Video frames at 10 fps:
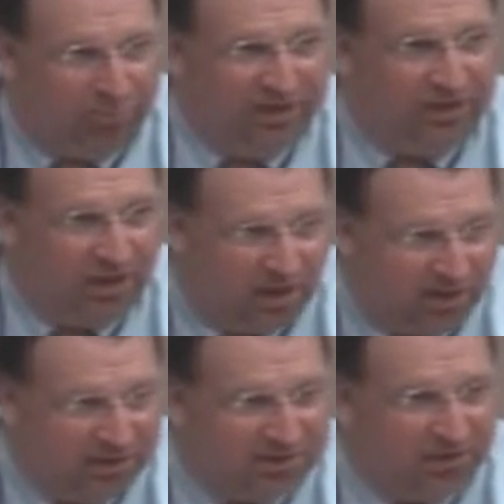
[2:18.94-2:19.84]

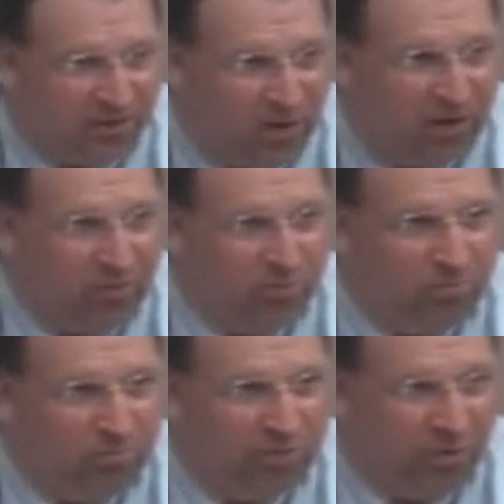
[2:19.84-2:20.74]
because the law
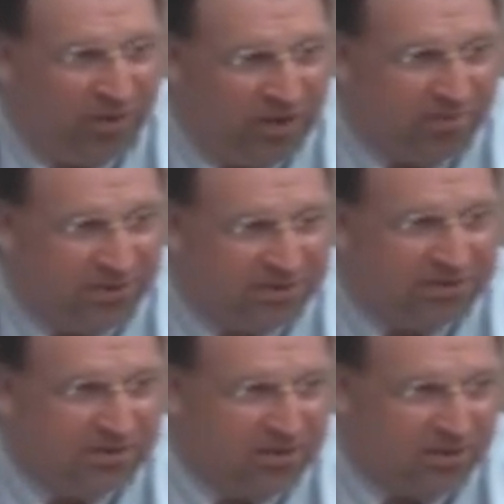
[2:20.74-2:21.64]

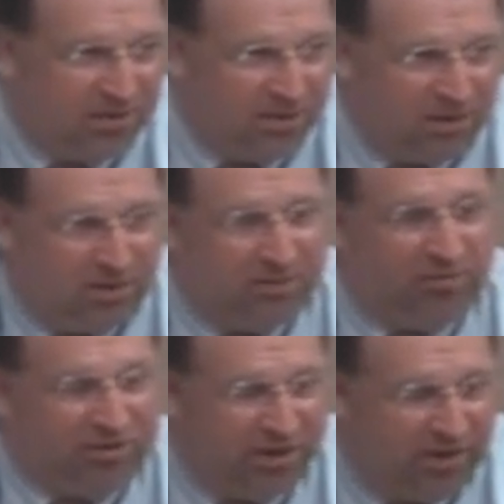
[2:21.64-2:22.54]
prohibits
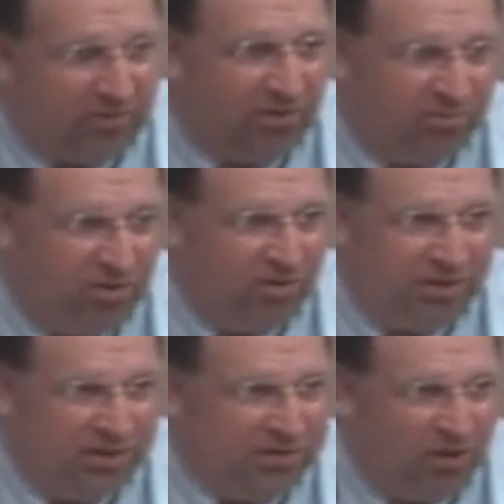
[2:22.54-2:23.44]
for general
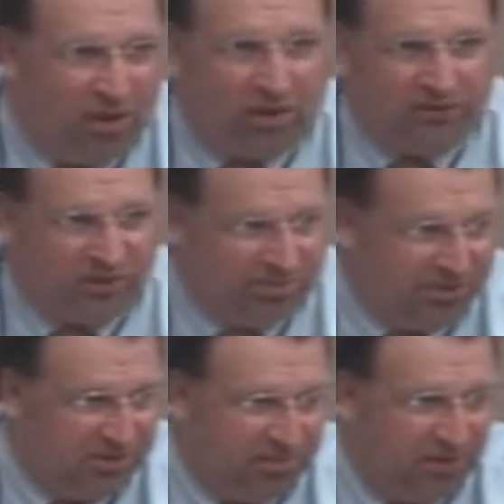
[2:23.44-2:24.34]
employees all
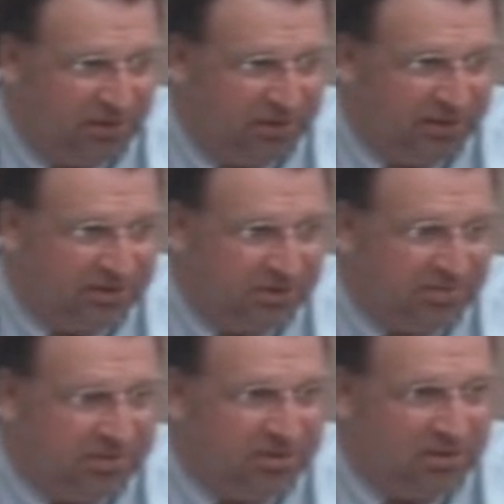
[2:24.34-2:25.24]
subject to bargaining
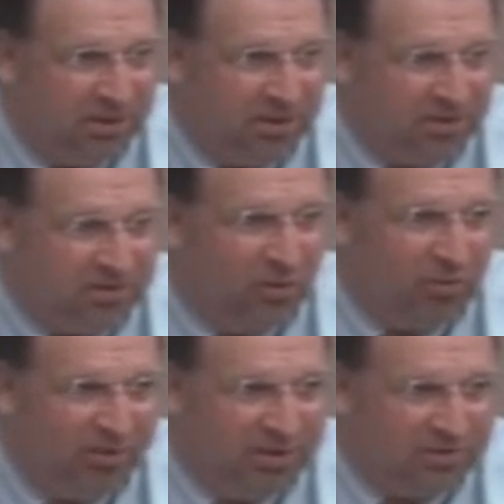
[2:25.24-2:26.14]
except total
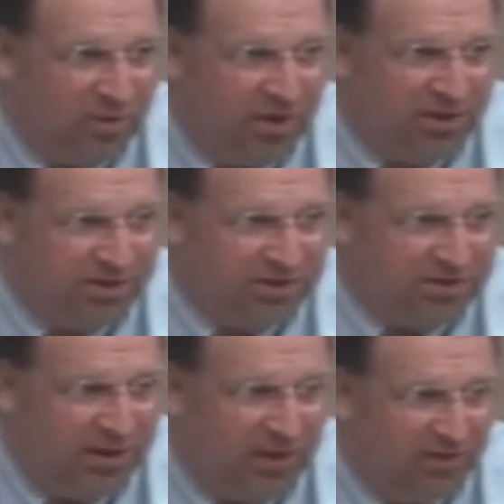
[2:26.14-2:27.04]
base wages,
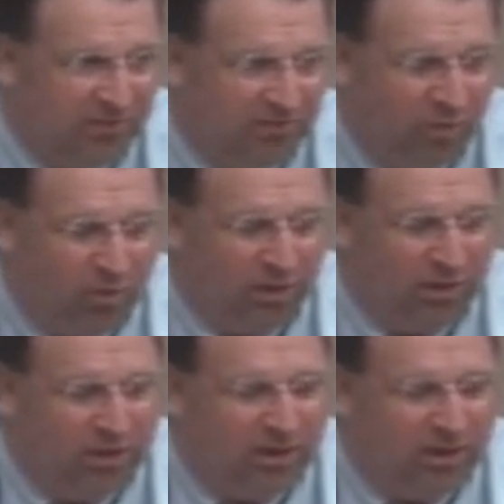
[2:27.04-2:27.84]
and for